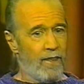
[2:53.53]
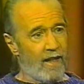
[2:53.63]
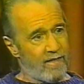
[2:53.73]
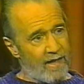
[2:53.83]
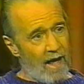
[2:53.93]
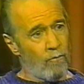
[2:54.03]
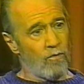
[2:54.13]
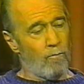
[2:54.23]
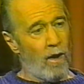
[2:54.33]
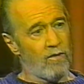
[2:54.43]
that that
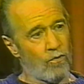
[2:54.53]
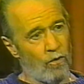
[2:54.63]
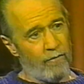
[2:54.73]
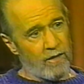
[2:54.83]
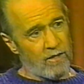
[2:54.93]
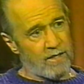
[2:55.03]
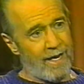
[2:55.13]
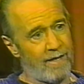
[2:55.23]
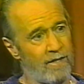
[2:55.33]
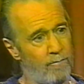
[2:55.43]
was my sort of
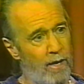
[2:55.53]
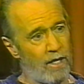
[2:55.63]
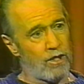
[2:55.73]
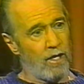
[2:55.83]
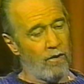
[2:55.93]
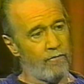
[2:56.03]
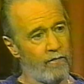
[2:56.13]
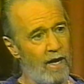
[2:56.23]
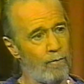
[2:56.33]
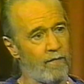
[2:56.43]
extended imaginary
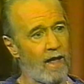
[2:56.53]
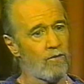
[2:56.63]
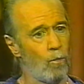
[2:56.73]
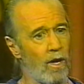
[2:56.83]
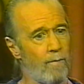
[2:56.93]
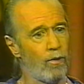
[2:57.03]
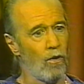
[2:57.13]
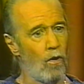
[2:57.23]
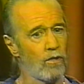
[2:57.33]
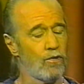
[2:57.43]
family. That's what I
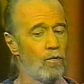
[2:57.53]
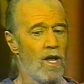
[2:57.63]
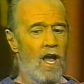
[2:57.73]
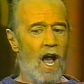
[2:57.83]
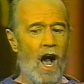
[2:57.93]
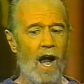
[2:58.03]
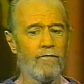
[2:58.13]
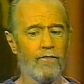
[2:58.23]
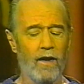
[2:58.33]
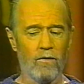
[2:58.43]
belonged to.
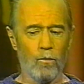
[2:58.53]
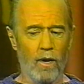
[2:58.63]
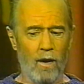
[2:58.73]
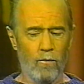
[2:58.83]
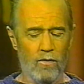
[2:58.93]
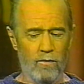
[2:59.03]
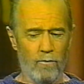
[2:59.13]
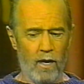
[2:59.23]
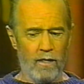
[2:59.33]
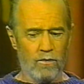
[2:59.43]
I found when I was in
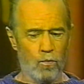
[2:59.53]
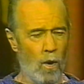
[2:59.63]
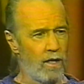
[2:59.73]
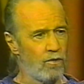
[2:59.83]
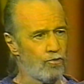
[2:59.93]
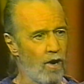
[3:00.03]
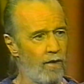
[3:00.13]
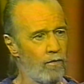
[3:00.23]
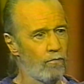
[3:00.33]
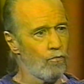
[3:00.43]
my 20s
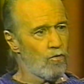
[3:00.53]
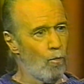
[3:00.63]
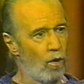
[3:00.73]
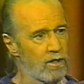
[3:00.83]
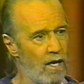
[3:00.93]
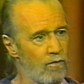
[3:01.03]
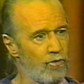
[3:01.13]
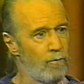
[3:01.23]
driving through small towns